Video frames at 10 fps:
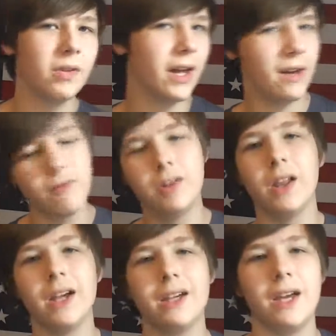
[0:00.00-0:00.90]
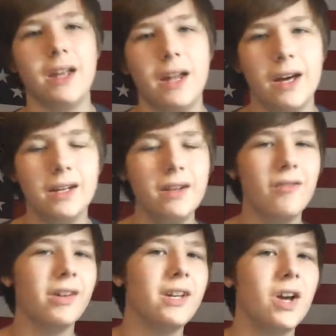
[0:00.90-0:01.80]
would like it, and I didn't
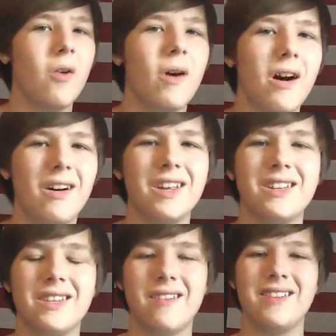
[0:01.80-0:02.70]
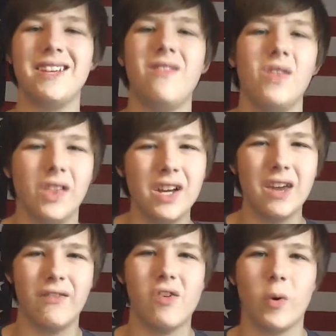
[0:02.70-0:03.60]
really know what audience I was even
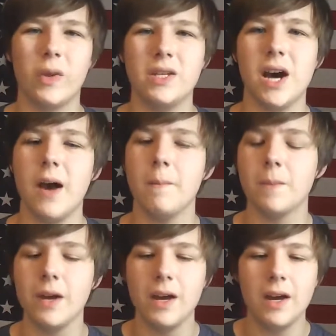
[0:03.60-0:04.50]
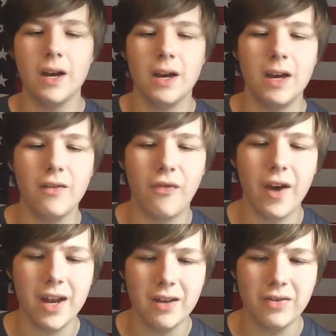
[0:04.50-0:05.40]
looking for at the time. If
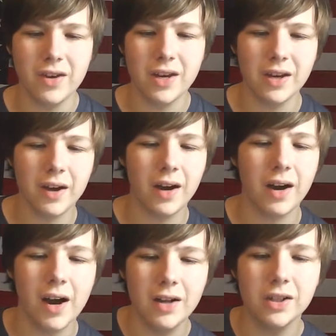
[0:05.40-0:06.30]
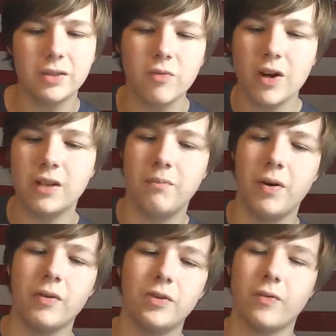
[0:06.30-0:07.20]
anything, I just wanted to
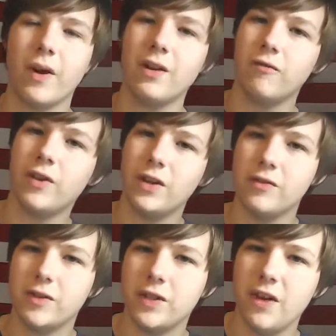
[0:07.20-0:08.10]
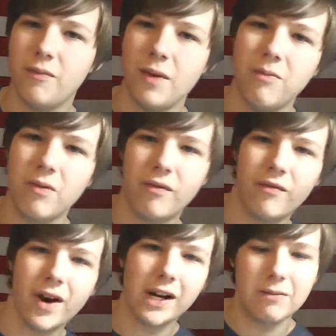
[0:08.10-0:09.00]
post random videos, see if people would
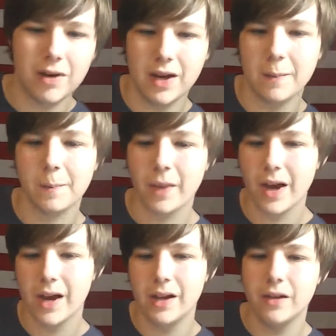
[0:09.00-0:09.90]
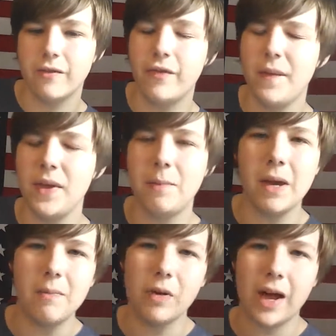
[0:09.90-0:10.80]
find me, and 50
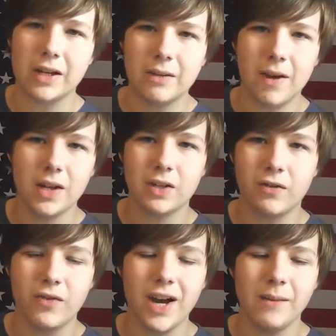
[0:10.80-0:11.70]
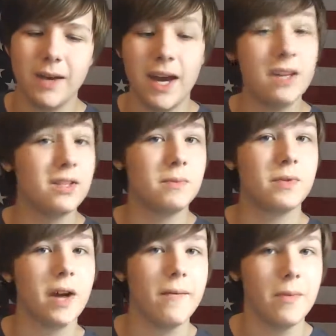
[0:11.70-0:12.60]
people actually managed to find me and
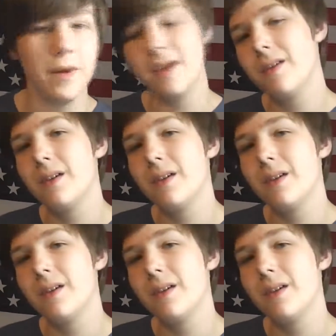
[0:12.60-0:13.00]
subscribe to me.